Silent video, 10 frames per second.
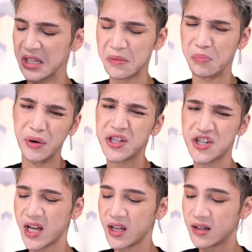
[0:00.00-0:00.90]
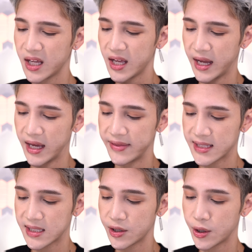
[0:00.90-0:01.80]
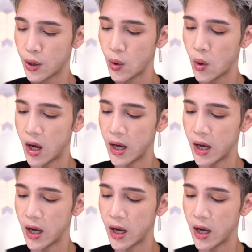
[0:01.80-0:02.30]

like a brick shade, and that's going to go